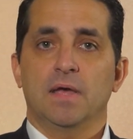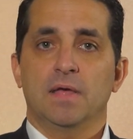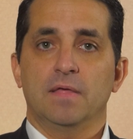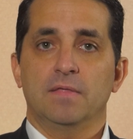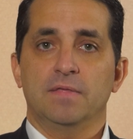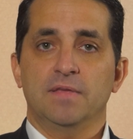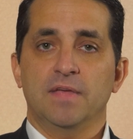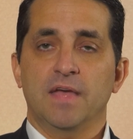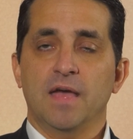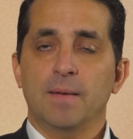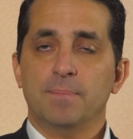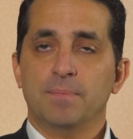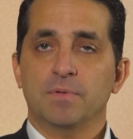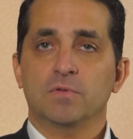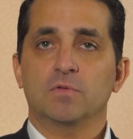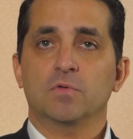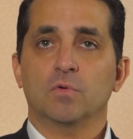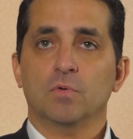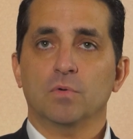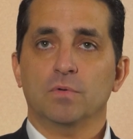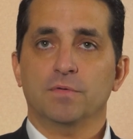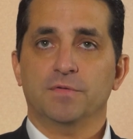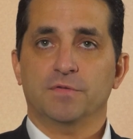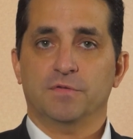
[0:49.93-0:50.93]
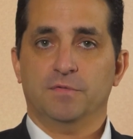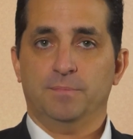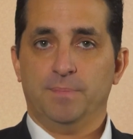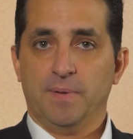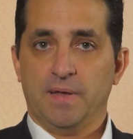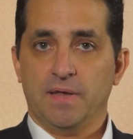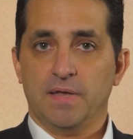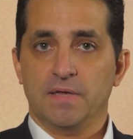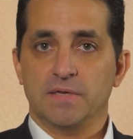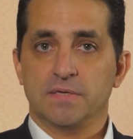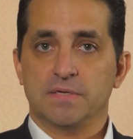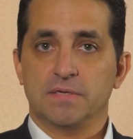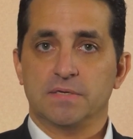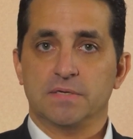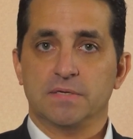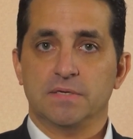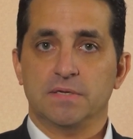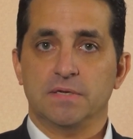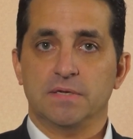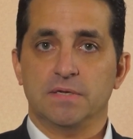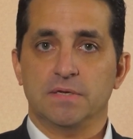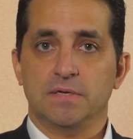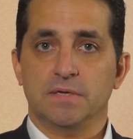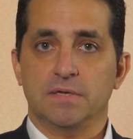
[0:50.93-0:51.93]
The epidural space
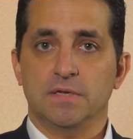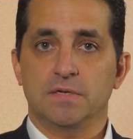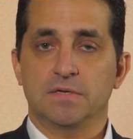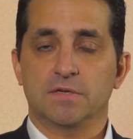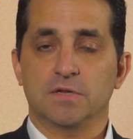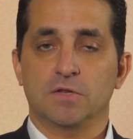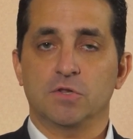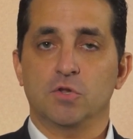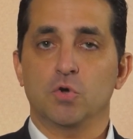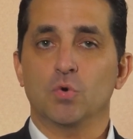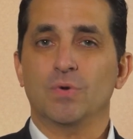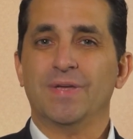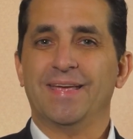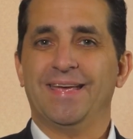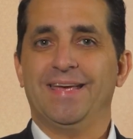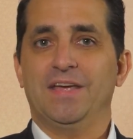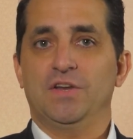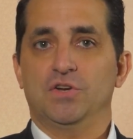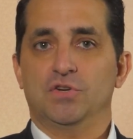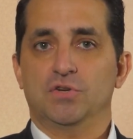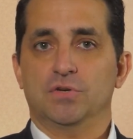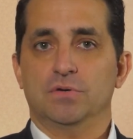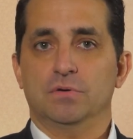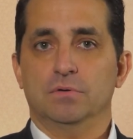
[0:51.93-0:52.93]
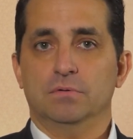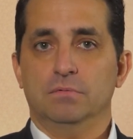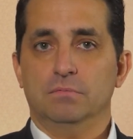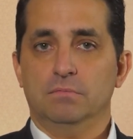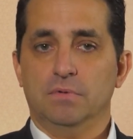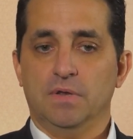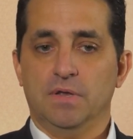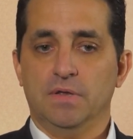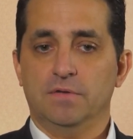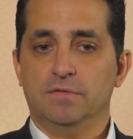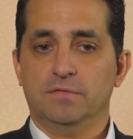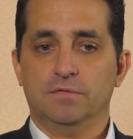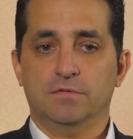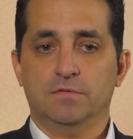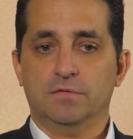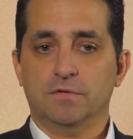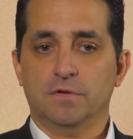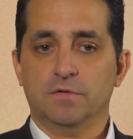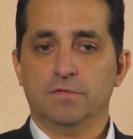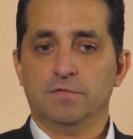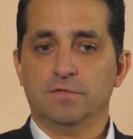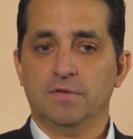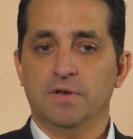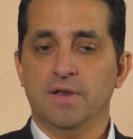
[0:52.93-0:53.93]
is a location. It's
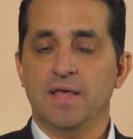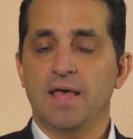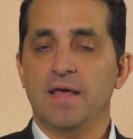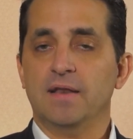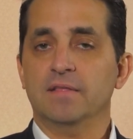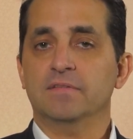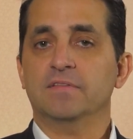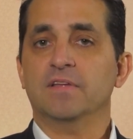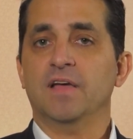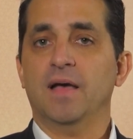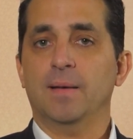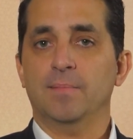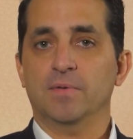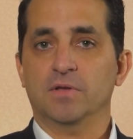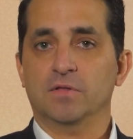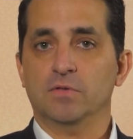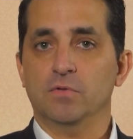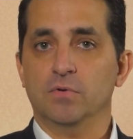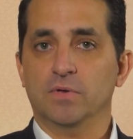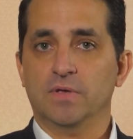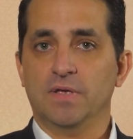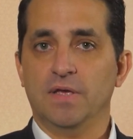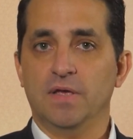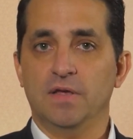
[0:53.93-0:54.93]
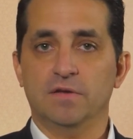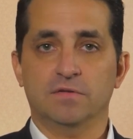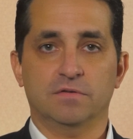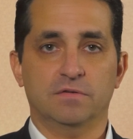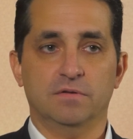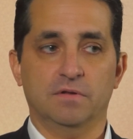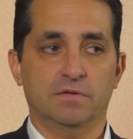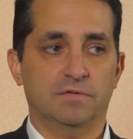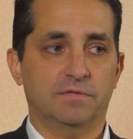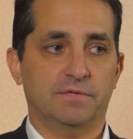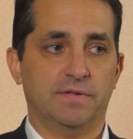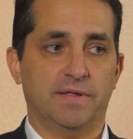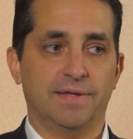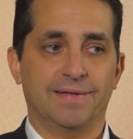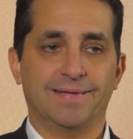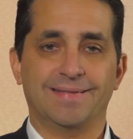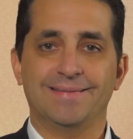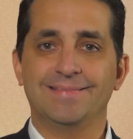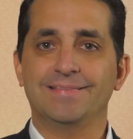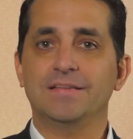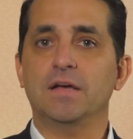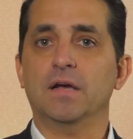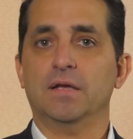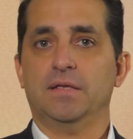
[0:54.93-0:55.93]
just an anatomic location. It's like
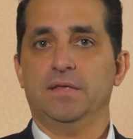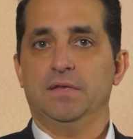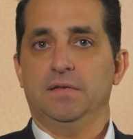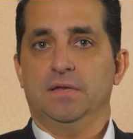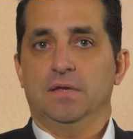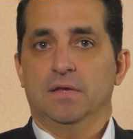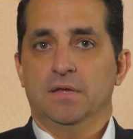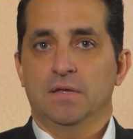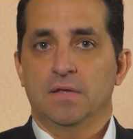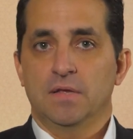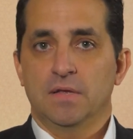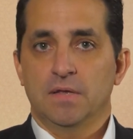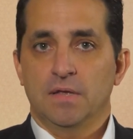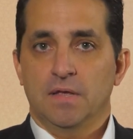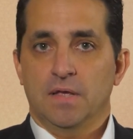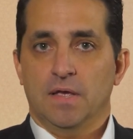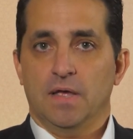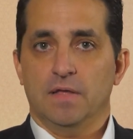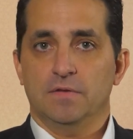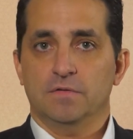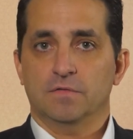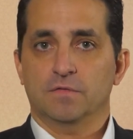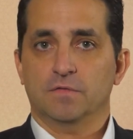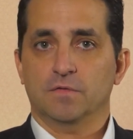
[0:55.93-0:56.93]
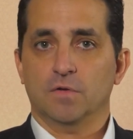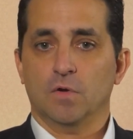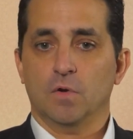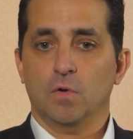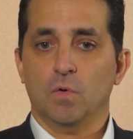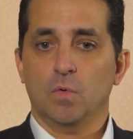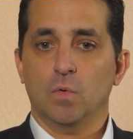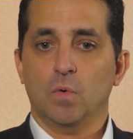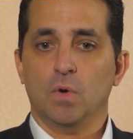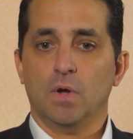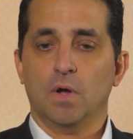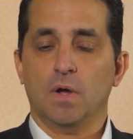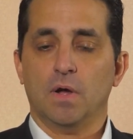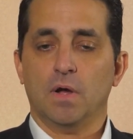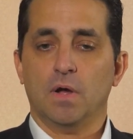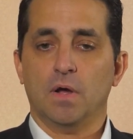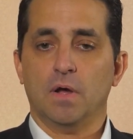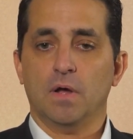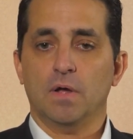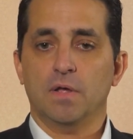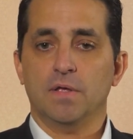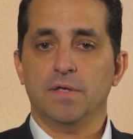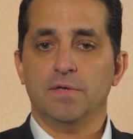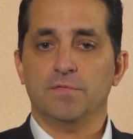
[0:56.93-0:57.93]
Kentucky. And so
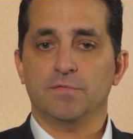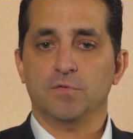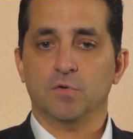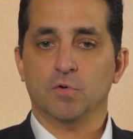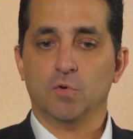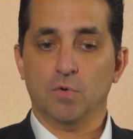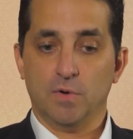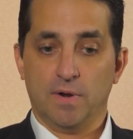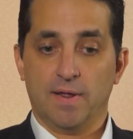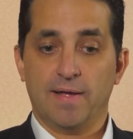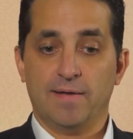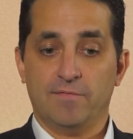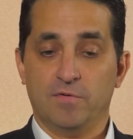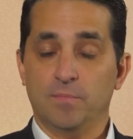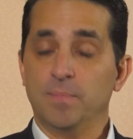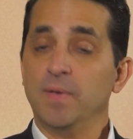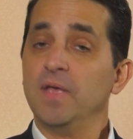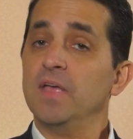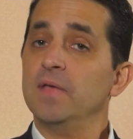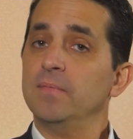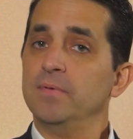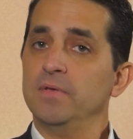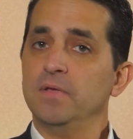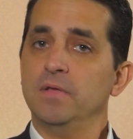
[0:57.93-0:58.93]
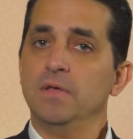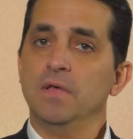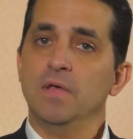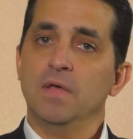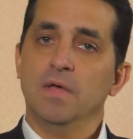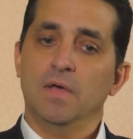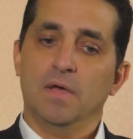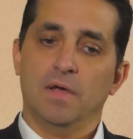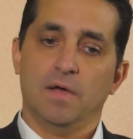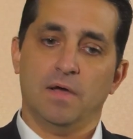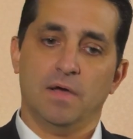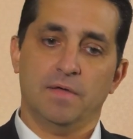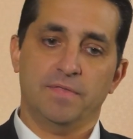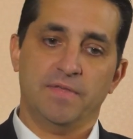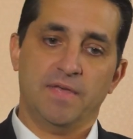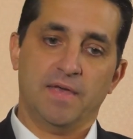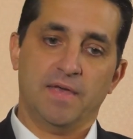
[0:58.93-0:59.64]
if you're going to have a baby, the